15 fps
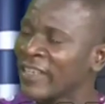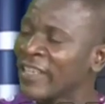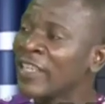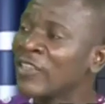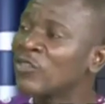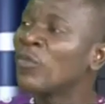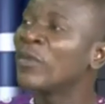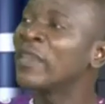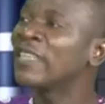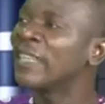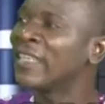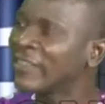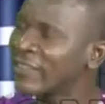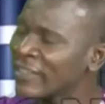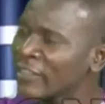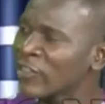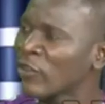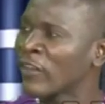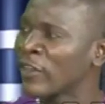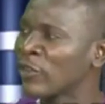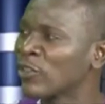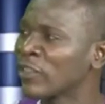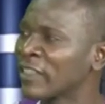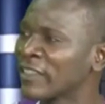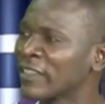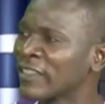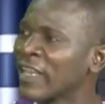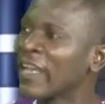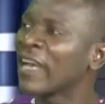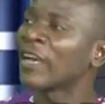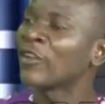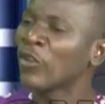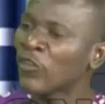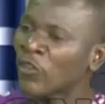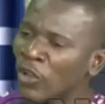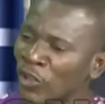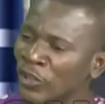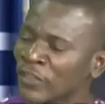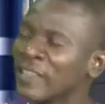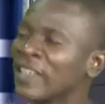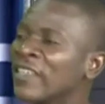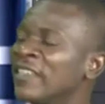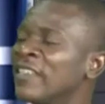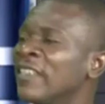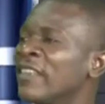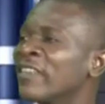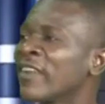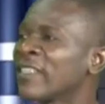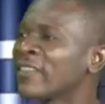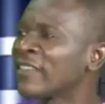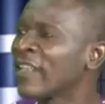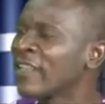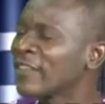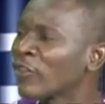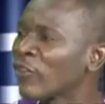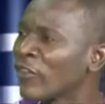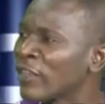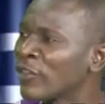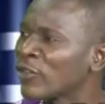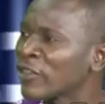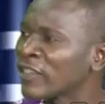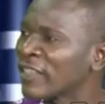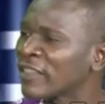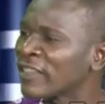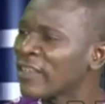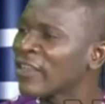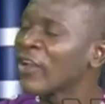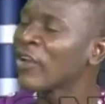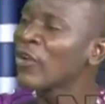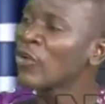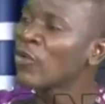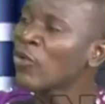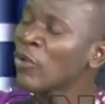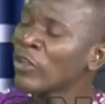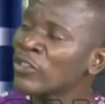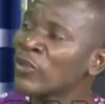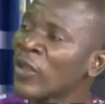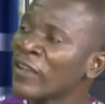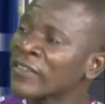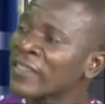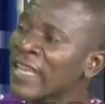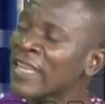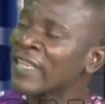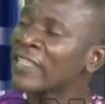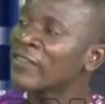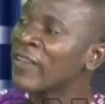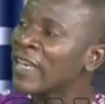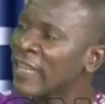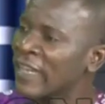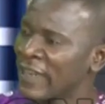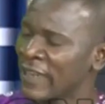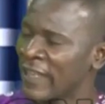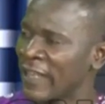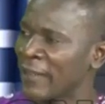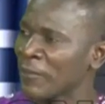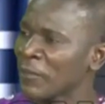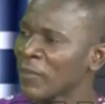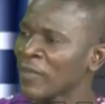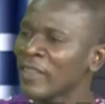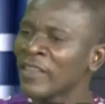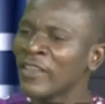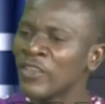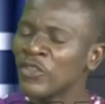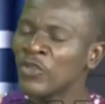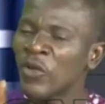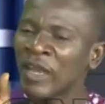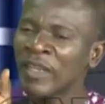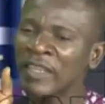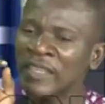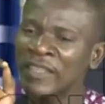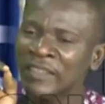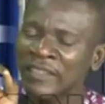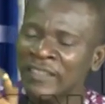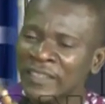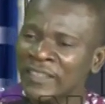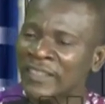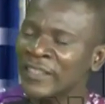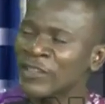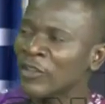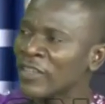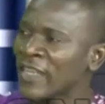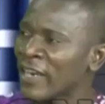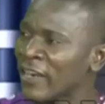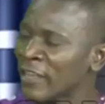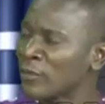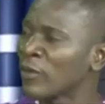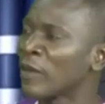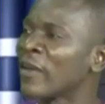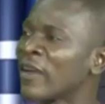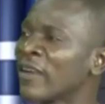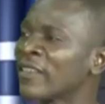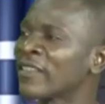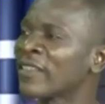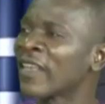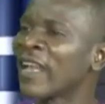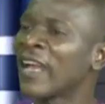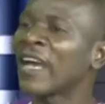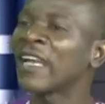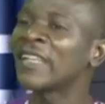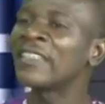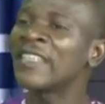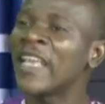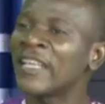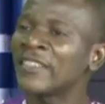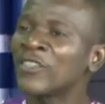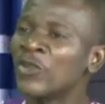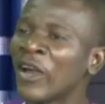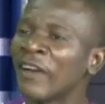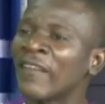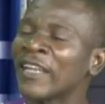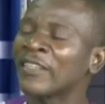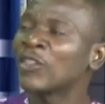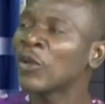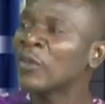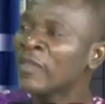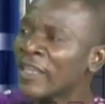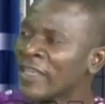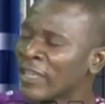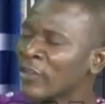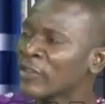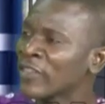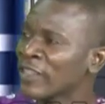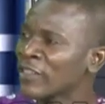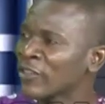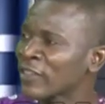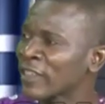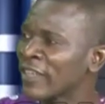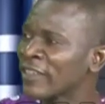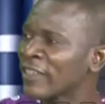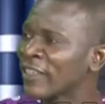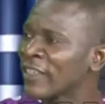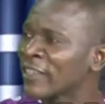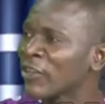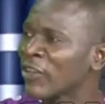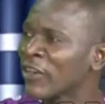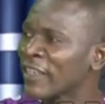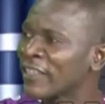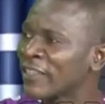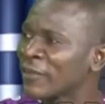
it will be in the interest of Edo State and, of course, the residents of Edo State. What you have said is very clear. You are insisting on direct primaries, and yet you have adopted a consensus no, candidate. I, that is already. not